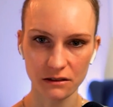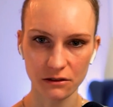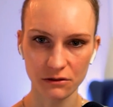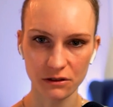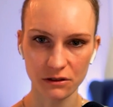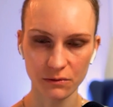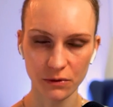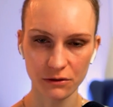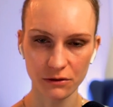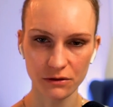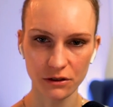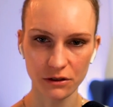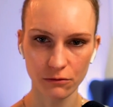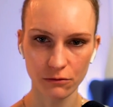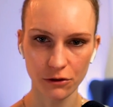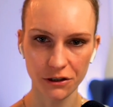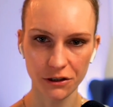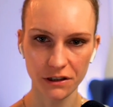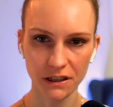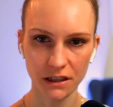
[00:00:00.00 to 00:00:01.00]
So suppose you're
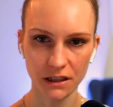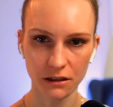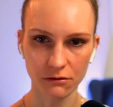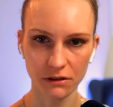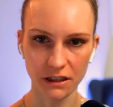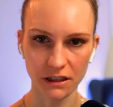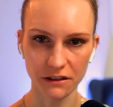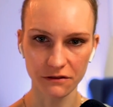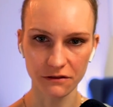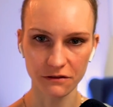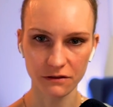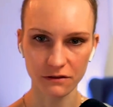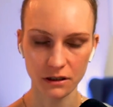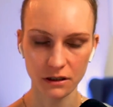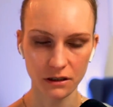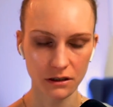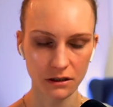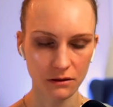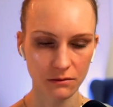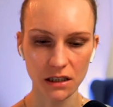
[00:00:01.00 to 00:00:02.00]
working with
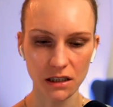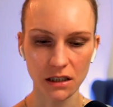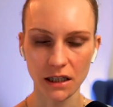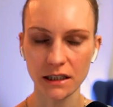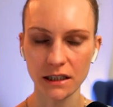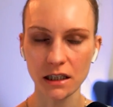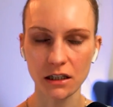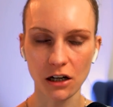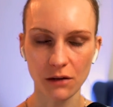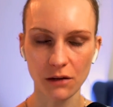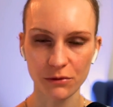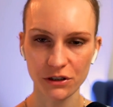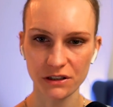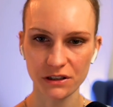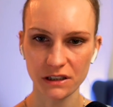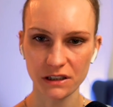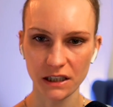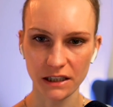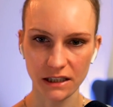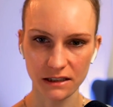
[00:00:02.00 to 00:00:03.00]
an
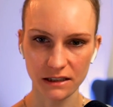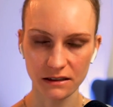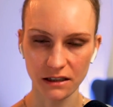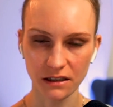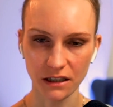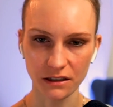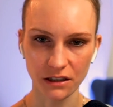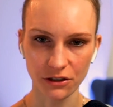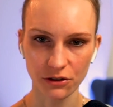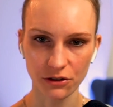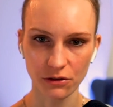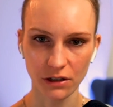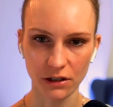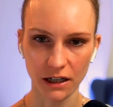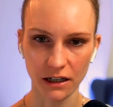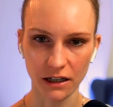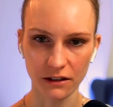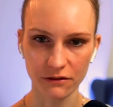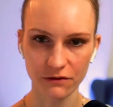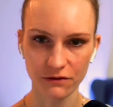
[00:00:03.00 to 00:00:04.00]
e-commerce data set and you
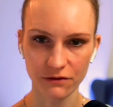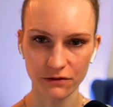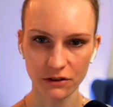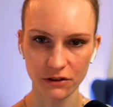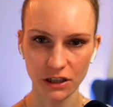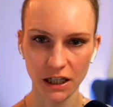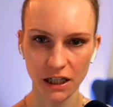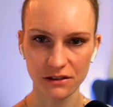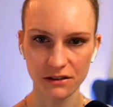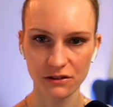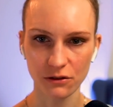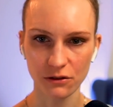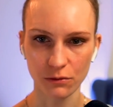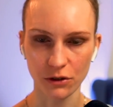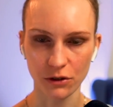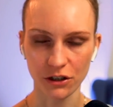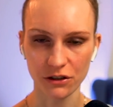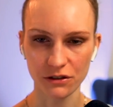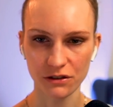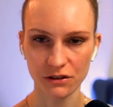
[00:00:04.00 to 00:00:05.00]
have
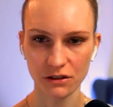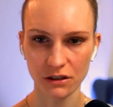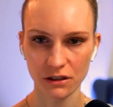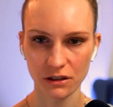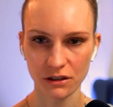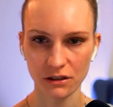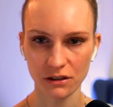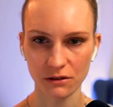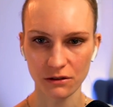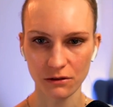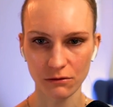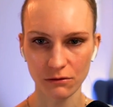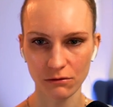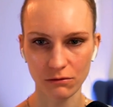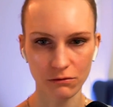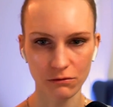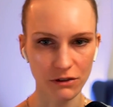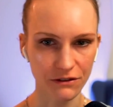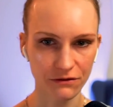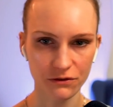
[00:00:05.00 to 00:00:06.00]
customers
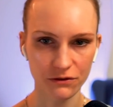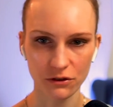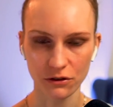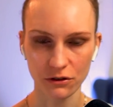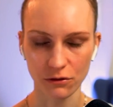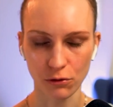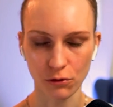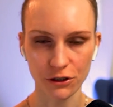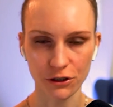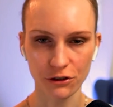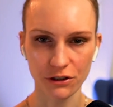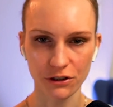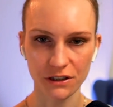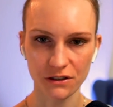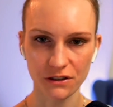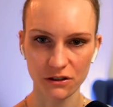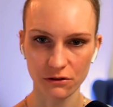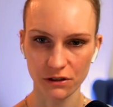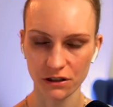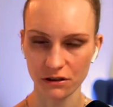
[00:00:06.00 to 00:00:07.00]
with their order
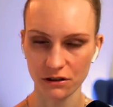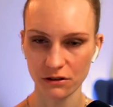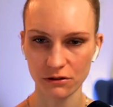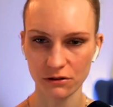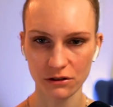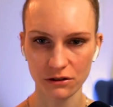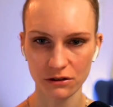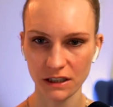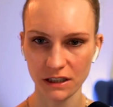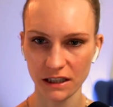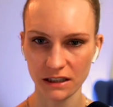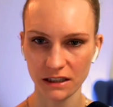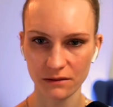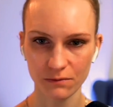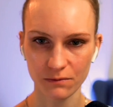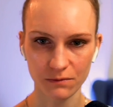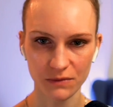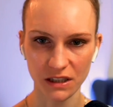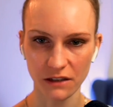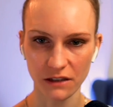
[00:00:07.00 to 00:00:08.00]
histories. You could take,
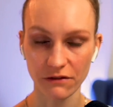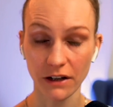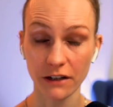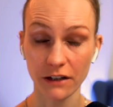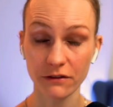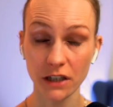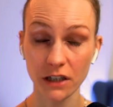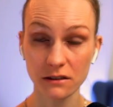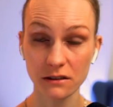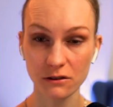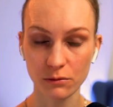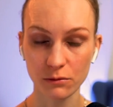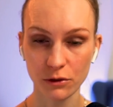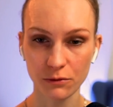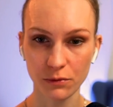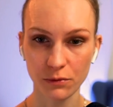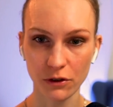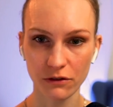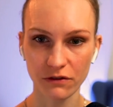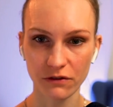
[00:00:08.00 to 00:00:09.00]
say, 5
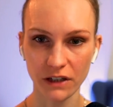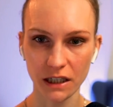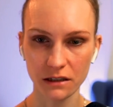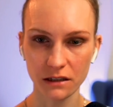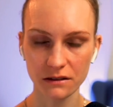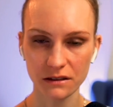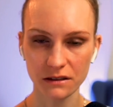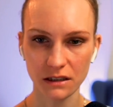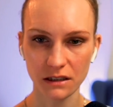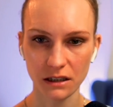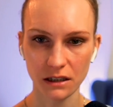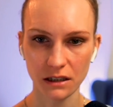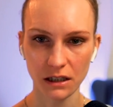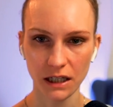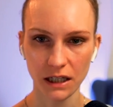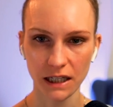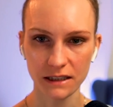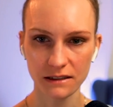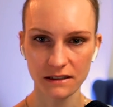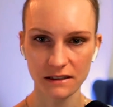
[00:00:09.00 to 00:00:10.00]
customer profiles
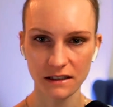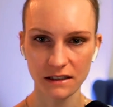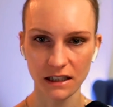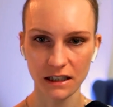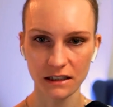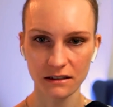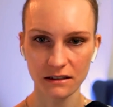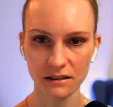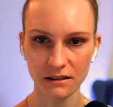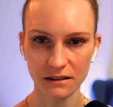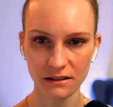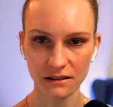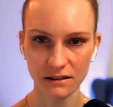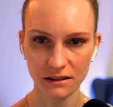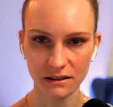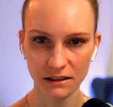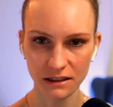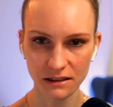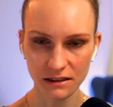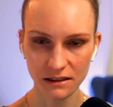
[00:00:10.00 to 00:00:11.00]
and say,
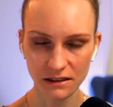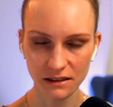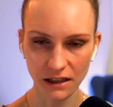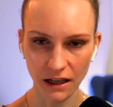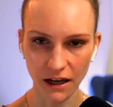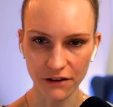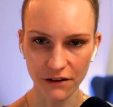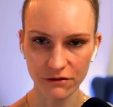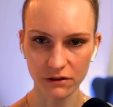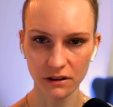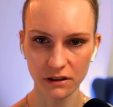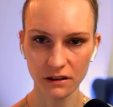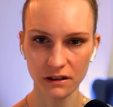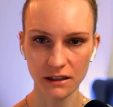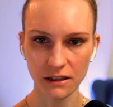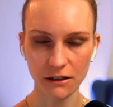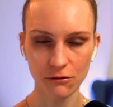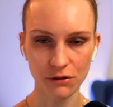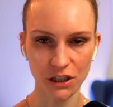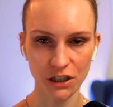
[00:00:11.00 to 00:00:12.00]
this is
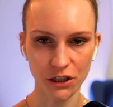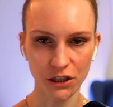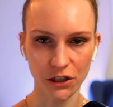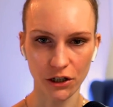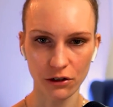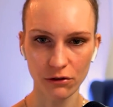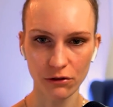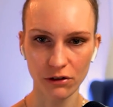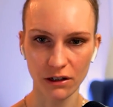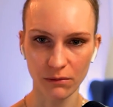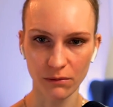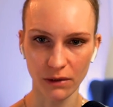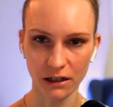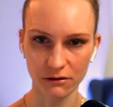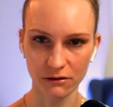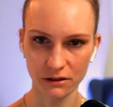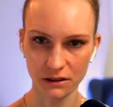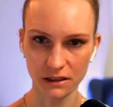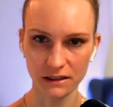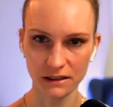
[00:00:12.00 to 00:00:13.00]
everything we know
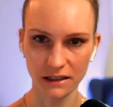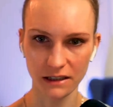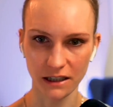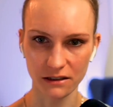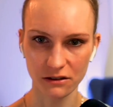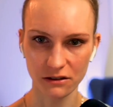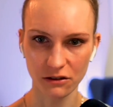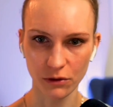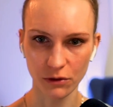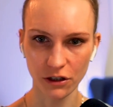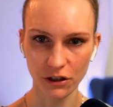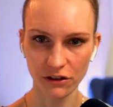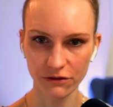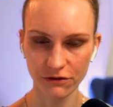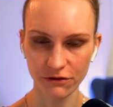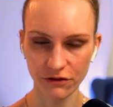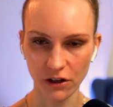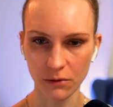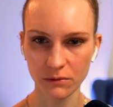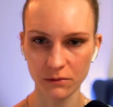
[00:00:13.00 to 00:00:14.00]
about this customer
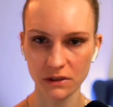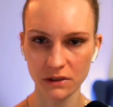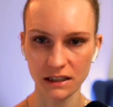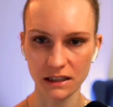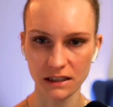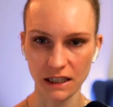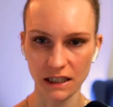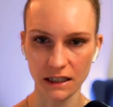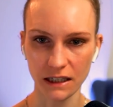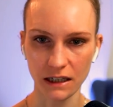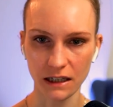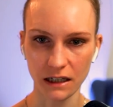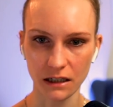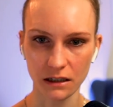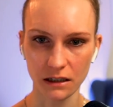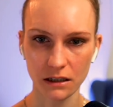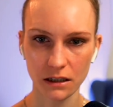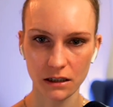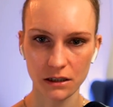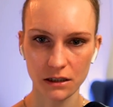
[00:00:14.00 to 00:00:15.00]
from the
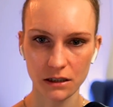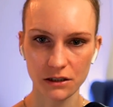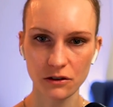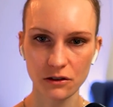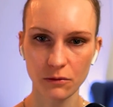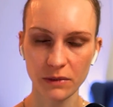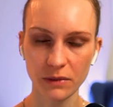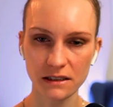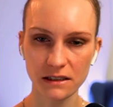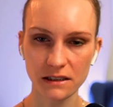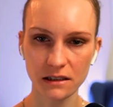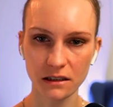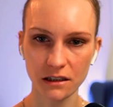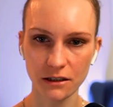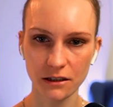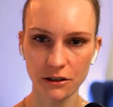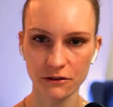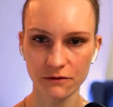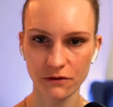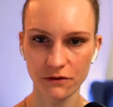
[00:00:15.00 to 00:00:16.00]
data. So
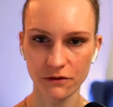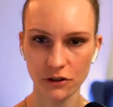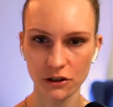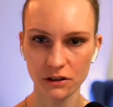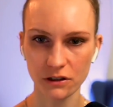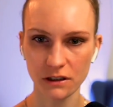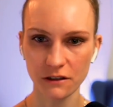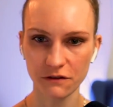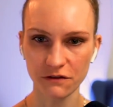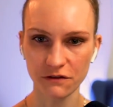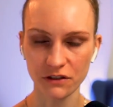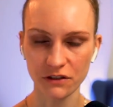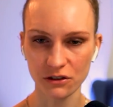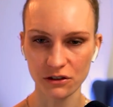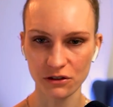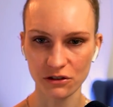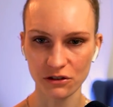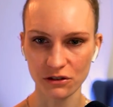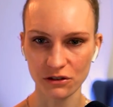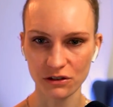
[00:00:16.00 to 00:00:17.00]
basically convert the
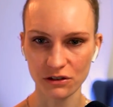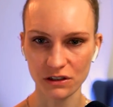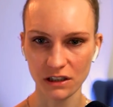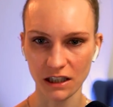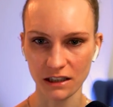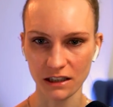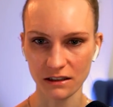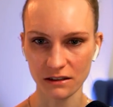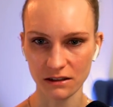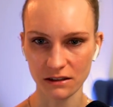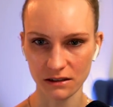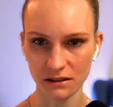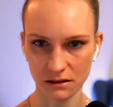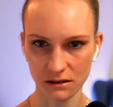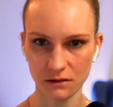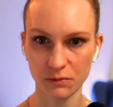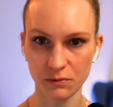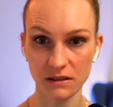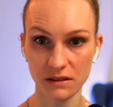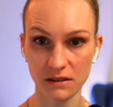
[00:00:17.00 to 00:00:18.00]
features and this
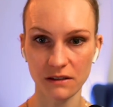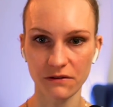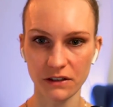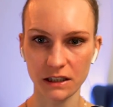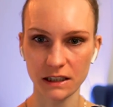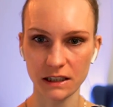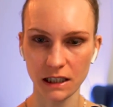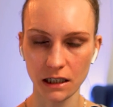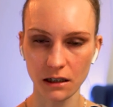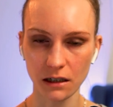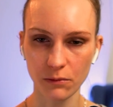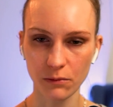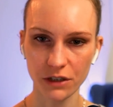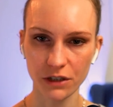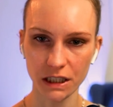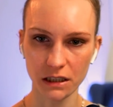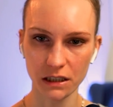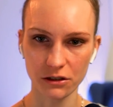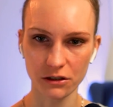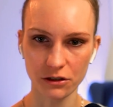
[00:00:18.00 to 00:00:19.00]
specific data
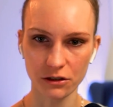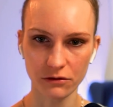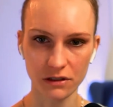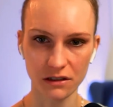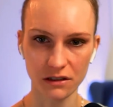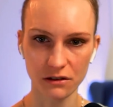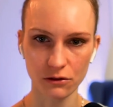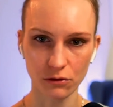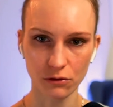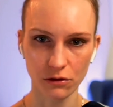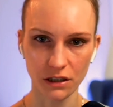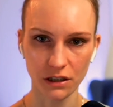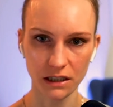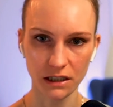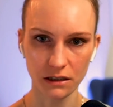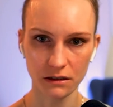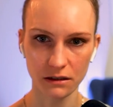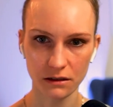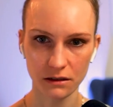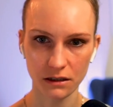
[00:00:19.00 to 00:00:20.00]
point into a
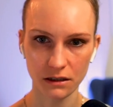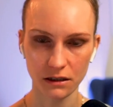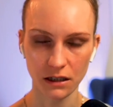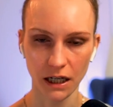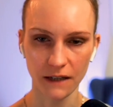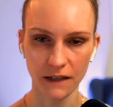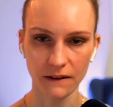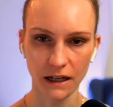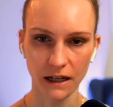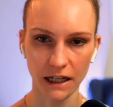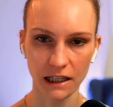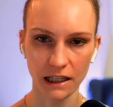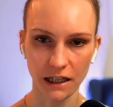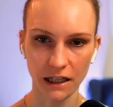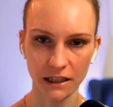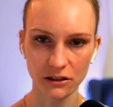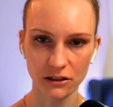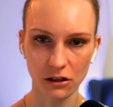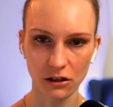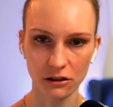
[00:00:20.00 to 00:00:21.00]
story and
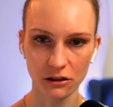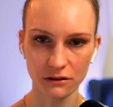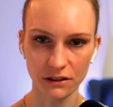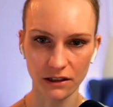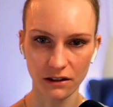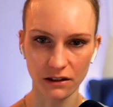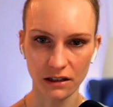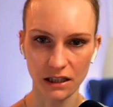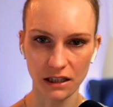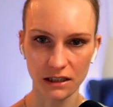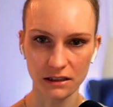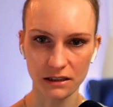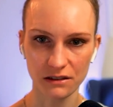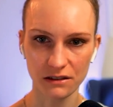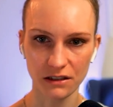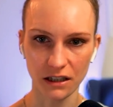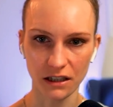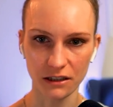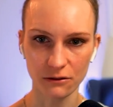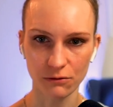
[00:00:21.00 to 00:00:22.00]
highlight all the things
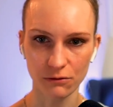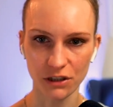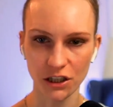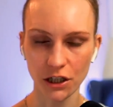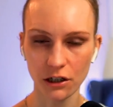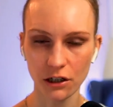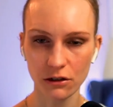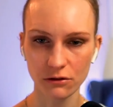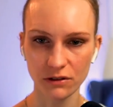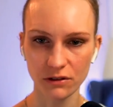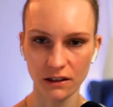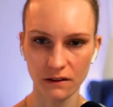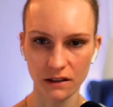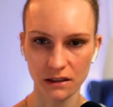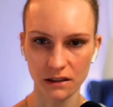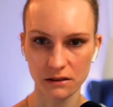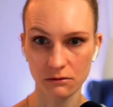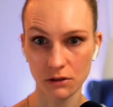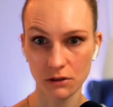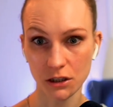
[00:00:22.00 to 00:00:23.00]
that we know, the
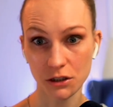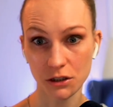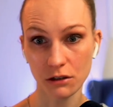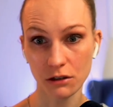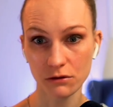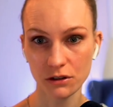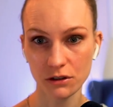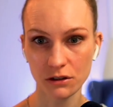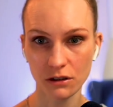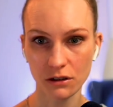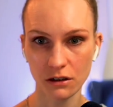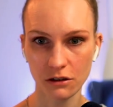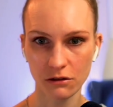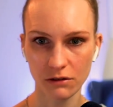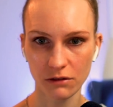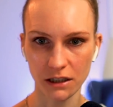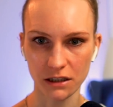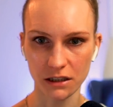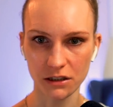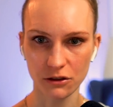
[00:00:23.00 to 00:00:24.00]
things we don't
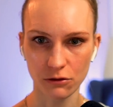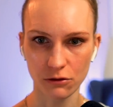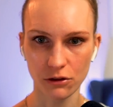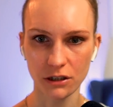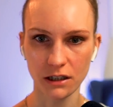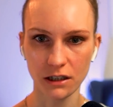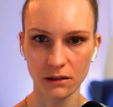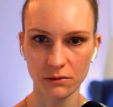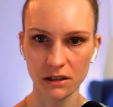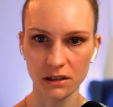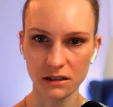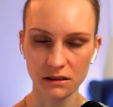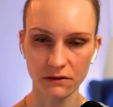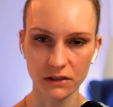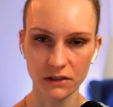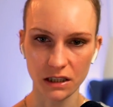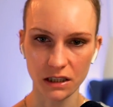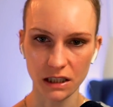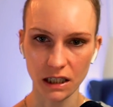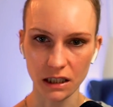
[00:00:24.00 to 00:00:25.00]
know, any shortcomings
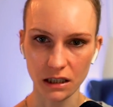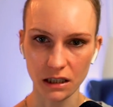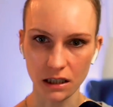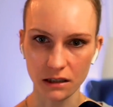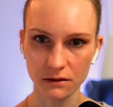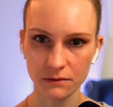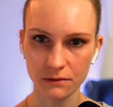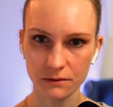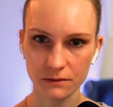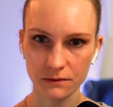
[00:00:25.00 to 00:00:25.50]
of the data.